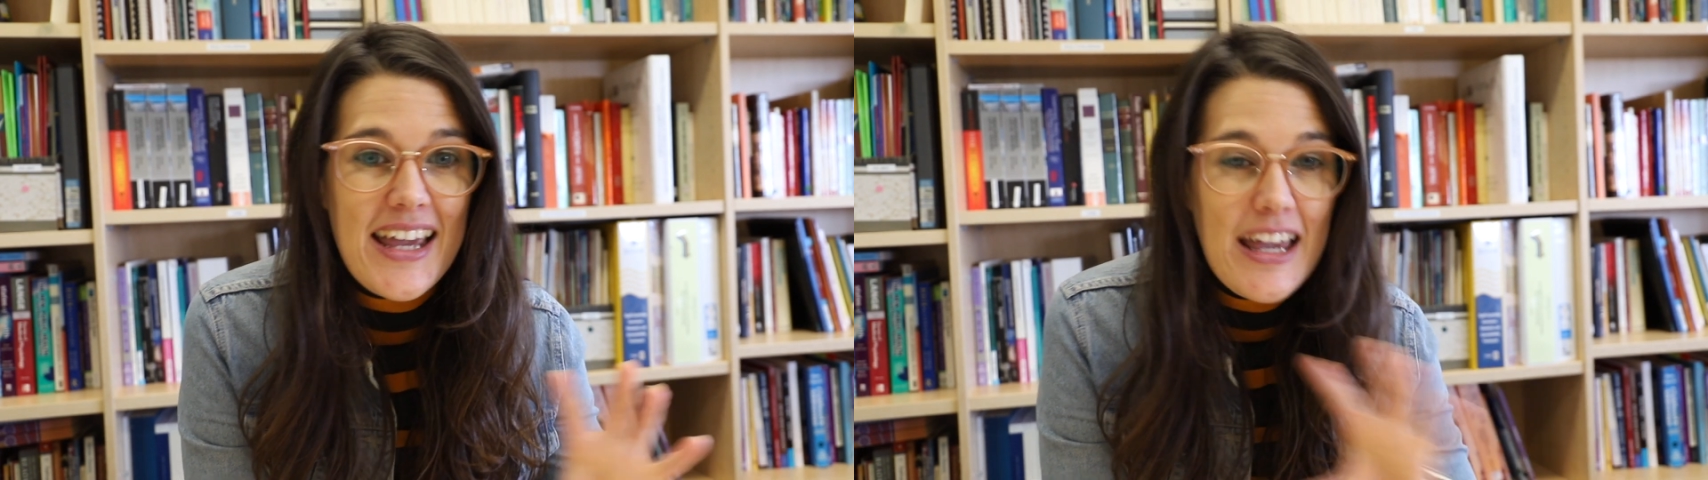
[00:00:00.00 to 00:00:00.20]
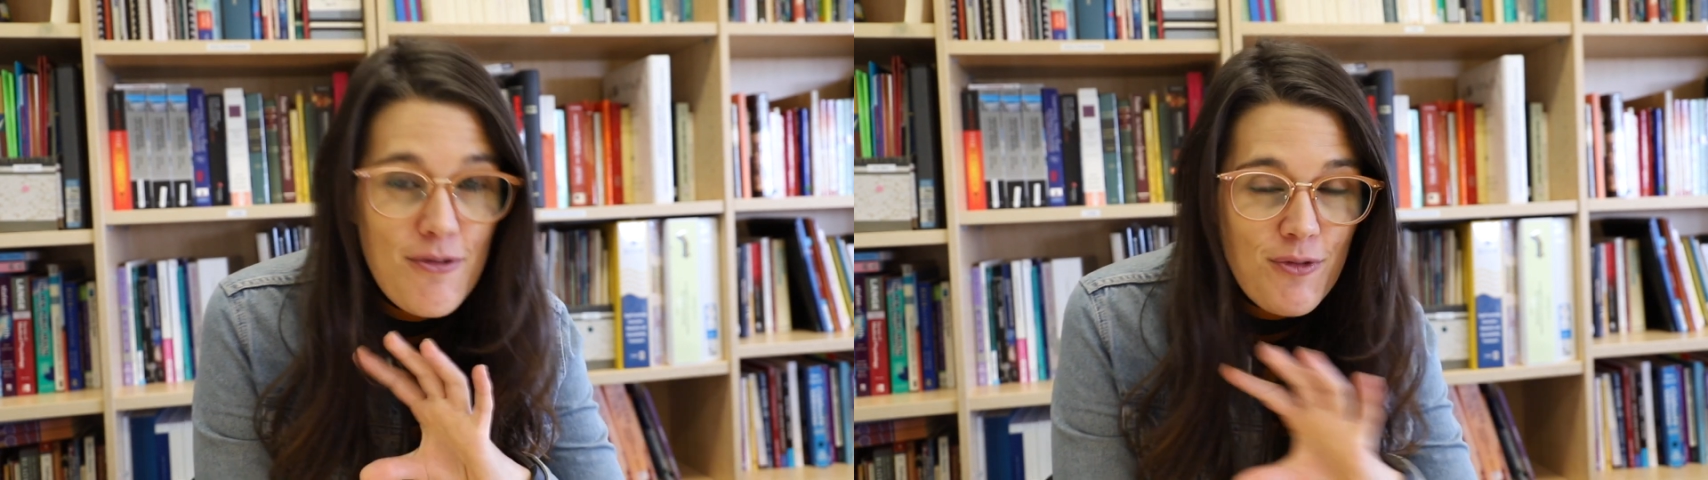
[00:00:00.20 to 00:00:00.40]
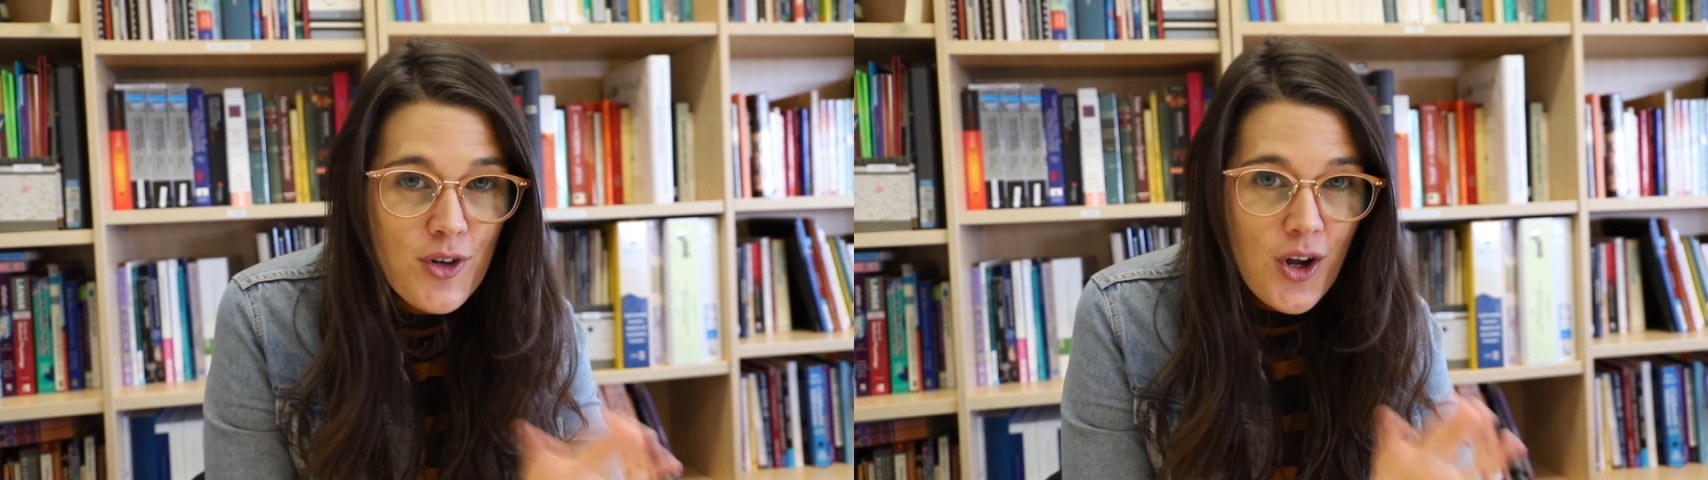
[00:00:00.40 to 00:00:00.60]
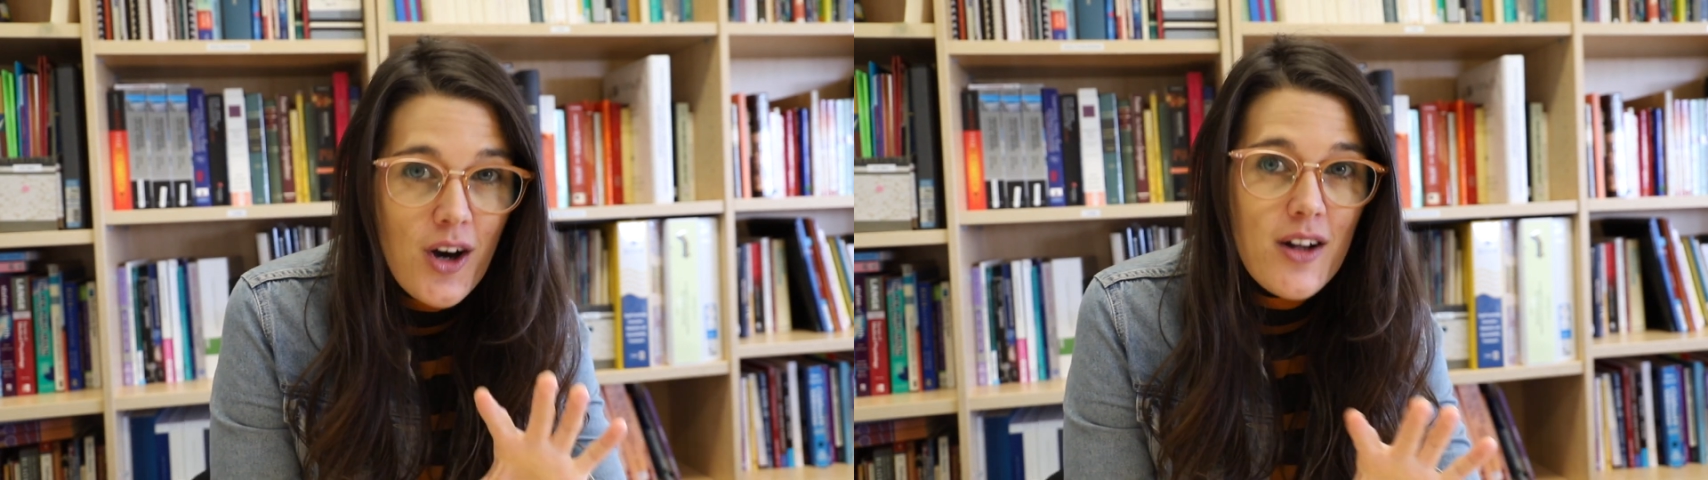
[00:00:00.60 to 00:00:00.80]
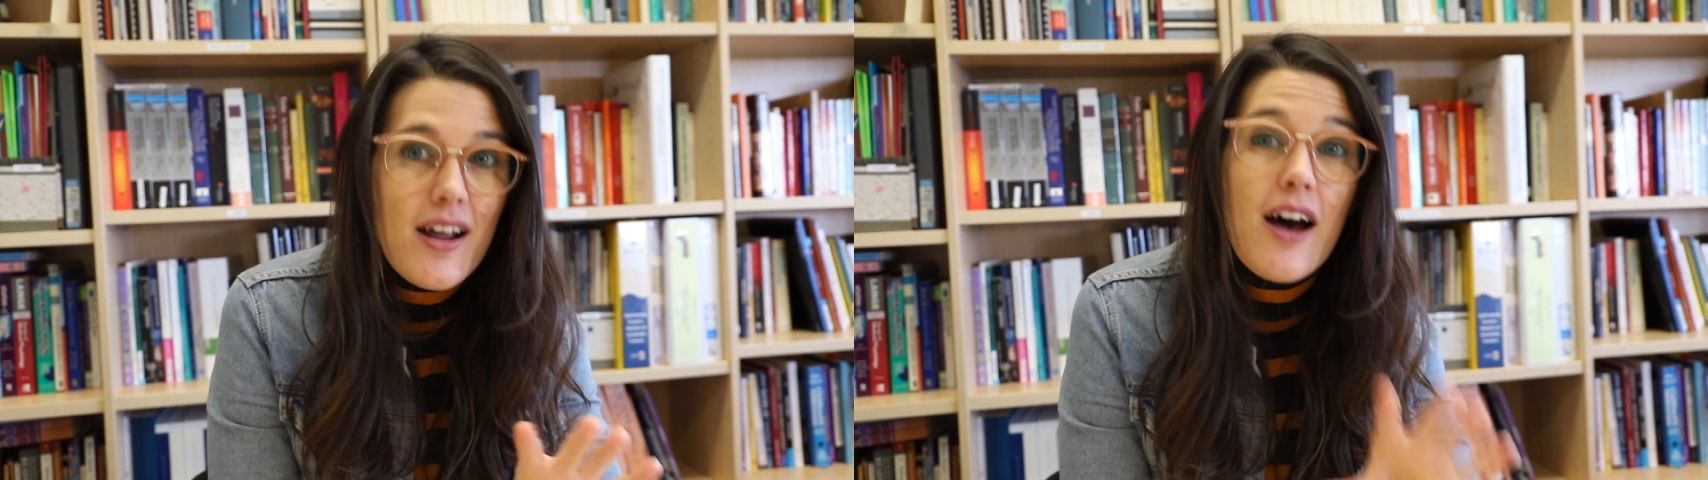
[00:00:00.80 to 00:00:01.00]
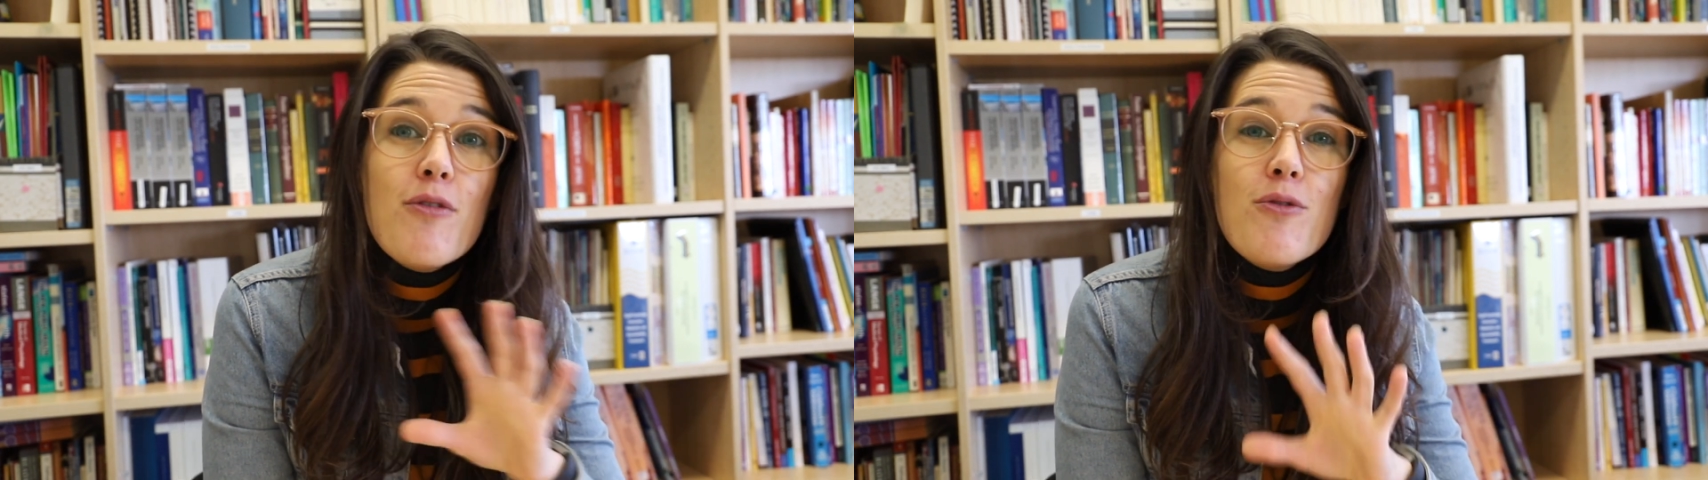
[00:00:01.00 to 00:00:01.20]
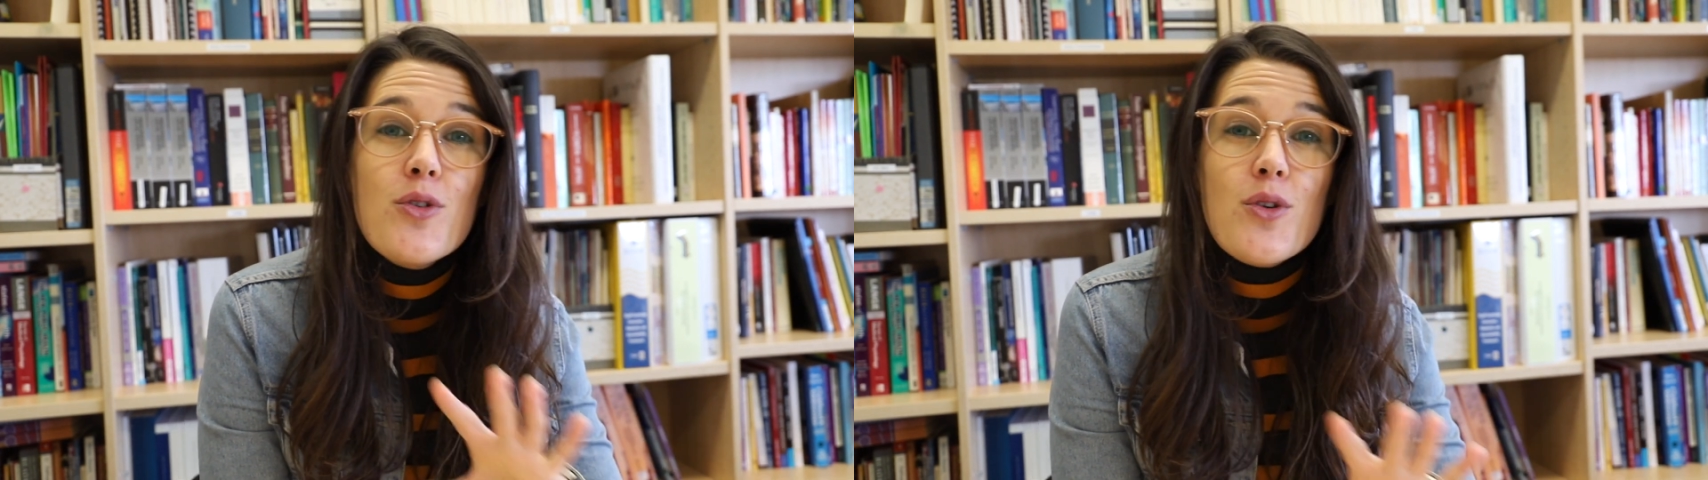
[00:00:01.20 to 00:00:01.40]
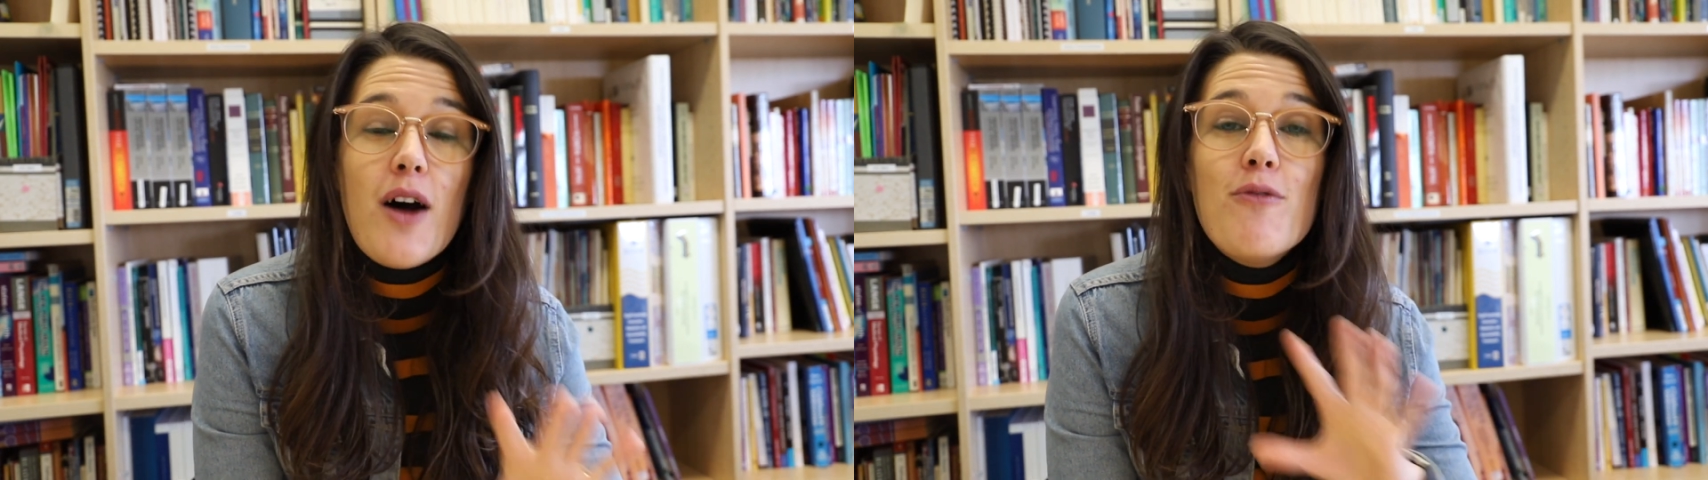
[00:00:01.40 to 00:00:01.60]
If not,
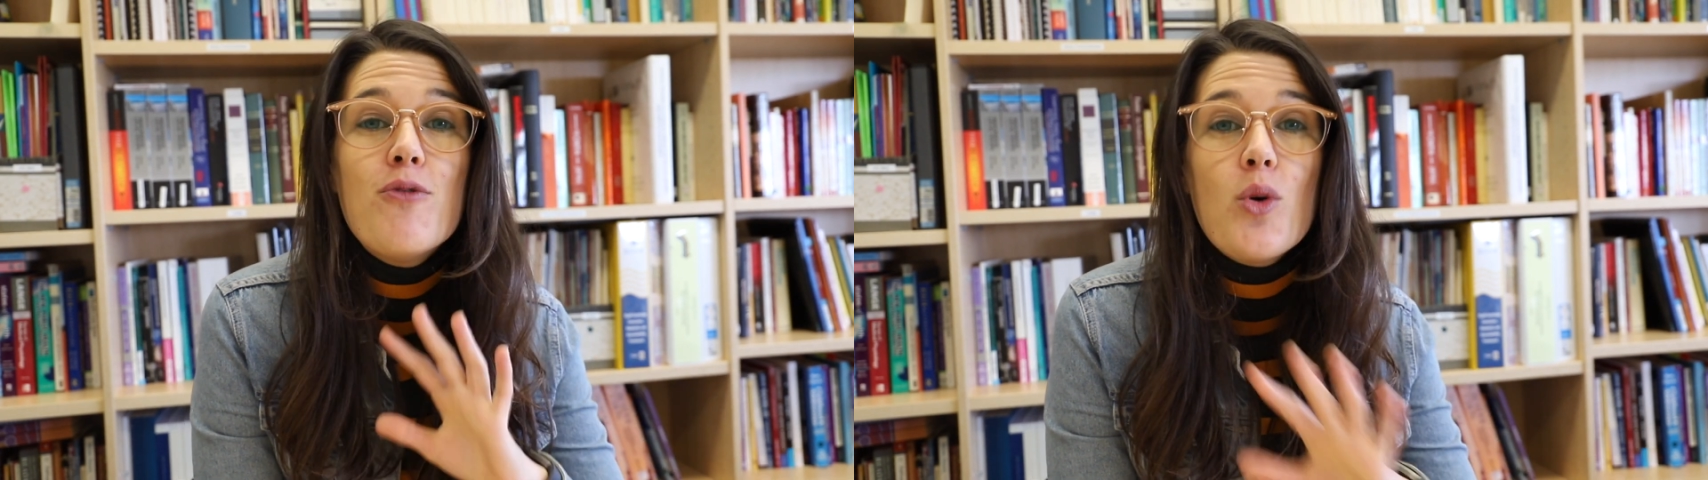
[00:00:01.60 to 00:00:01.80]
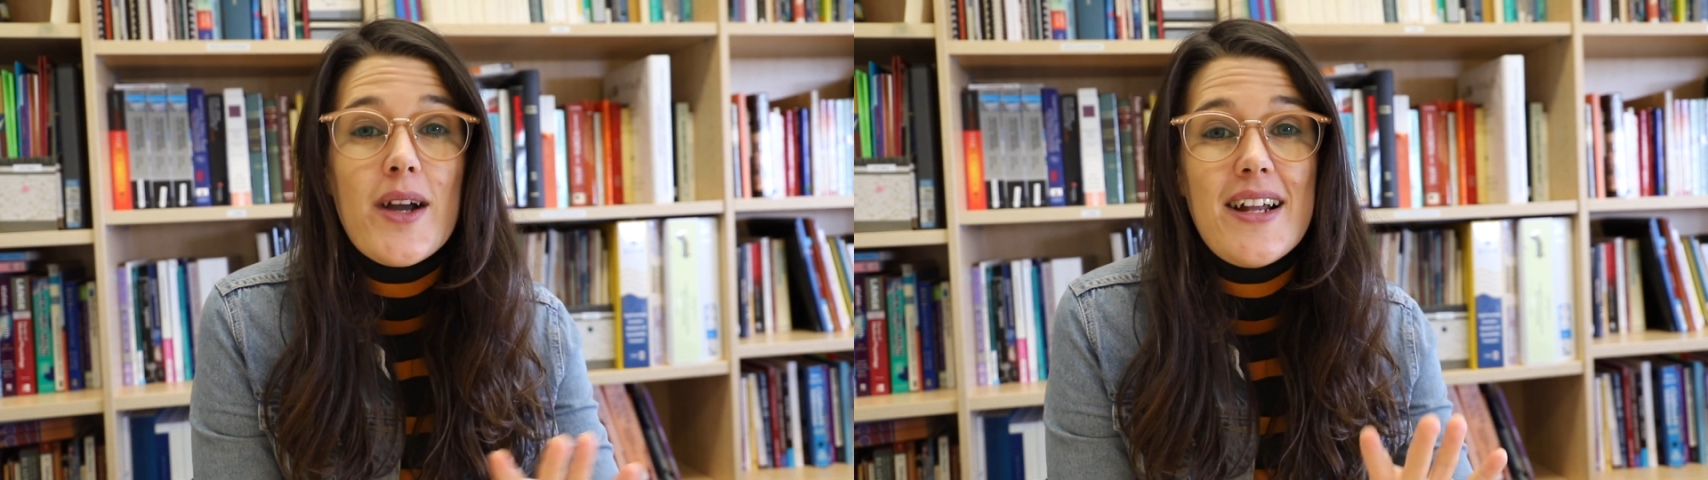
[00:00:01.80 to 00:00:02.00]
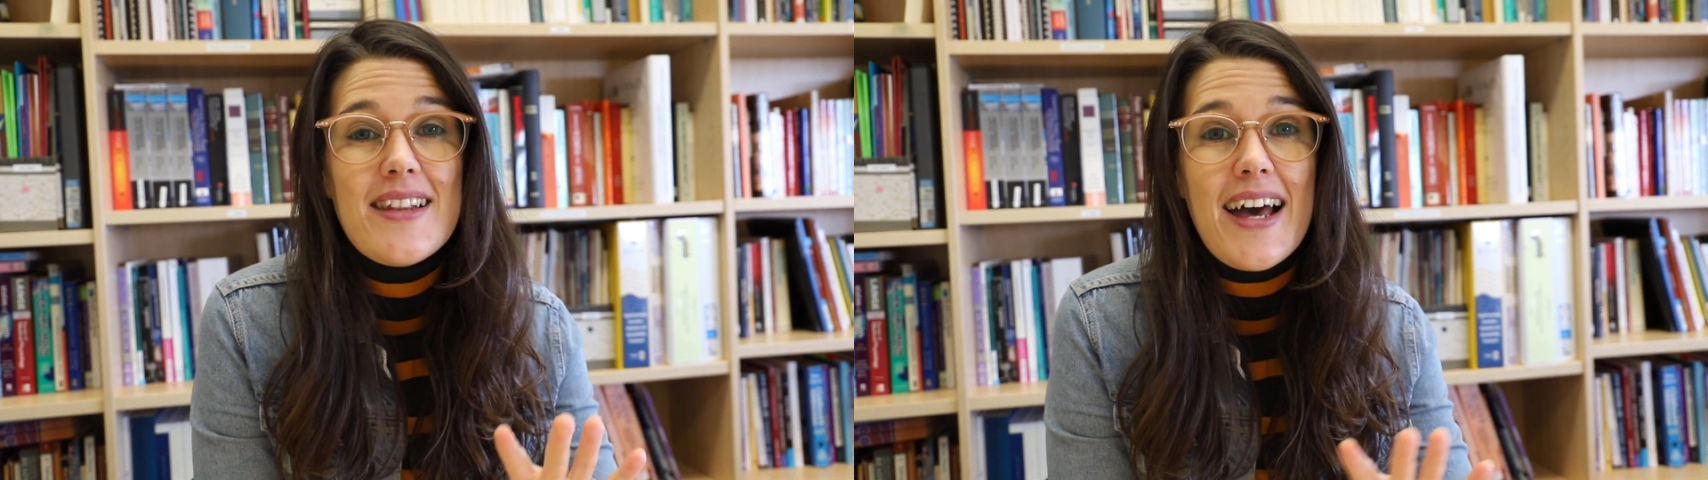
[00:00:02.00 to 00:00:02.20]
avoid